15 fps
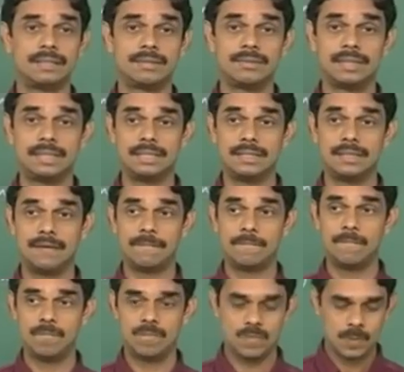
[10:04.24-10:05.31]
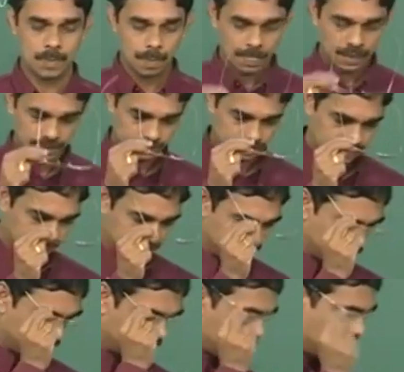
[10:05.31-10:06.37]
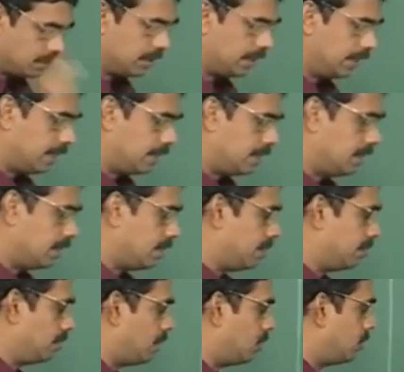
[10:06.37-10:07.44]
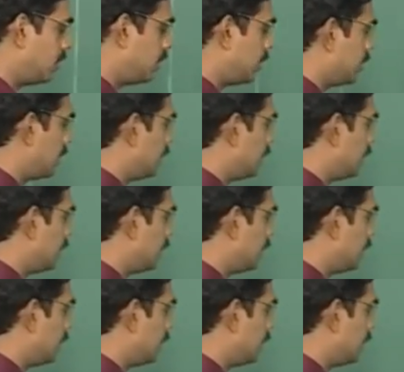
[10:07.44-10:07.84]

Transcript: other question? Okay. So the uh, boundary